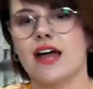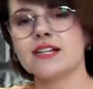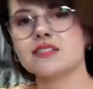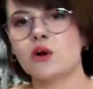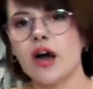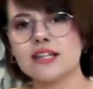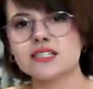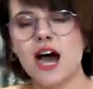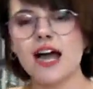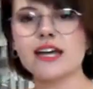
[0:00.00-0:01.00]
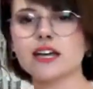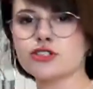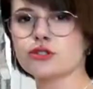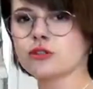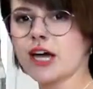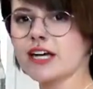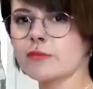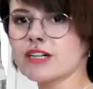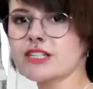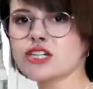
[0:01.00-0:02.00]
it's quite tight, and I do like
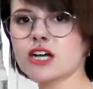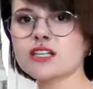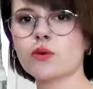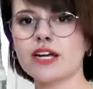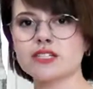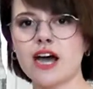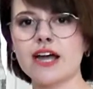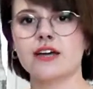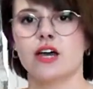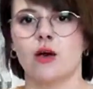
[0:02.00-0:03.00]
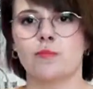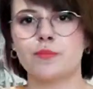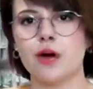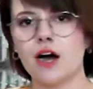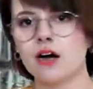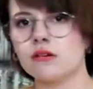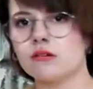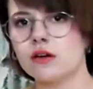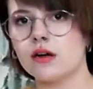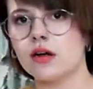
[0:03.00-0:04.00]
my t-shirts quite tight, but
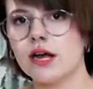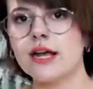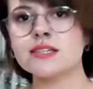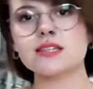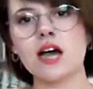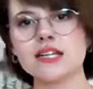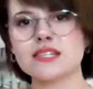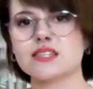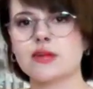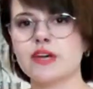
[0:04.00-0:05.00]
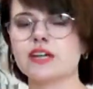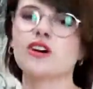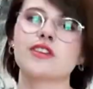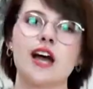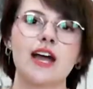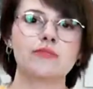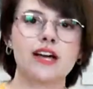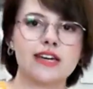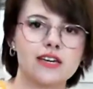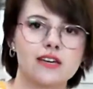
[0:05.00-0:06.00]
it's kind of slimming. Not that I'm
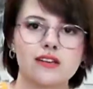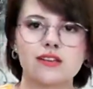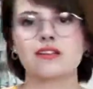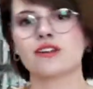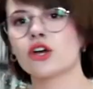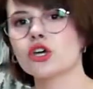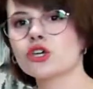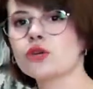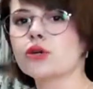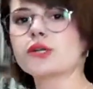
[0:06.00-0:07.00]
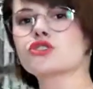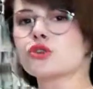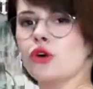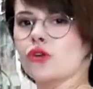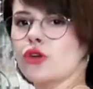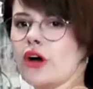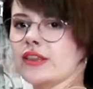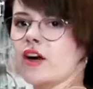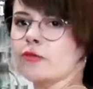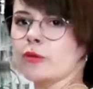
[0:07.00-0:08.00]
like huge or not in
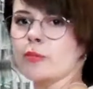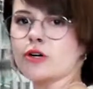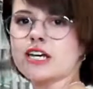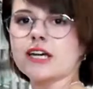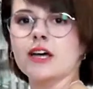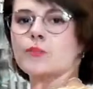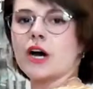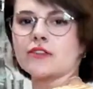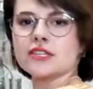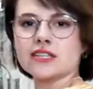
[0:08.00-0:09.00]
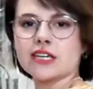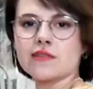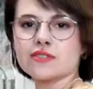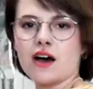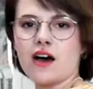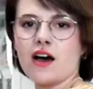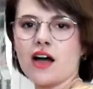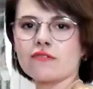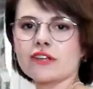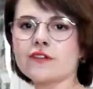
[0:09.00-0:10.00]
love with my body, but the sleeves are
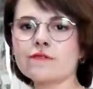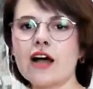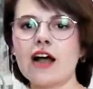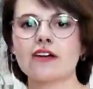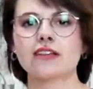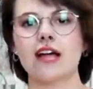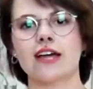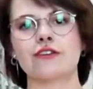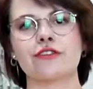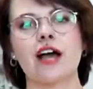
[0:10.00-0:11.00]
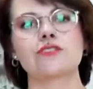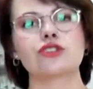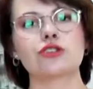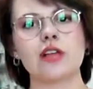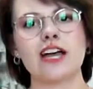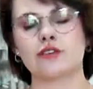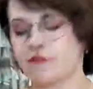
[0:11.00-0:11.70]
a really flattering length. I do like the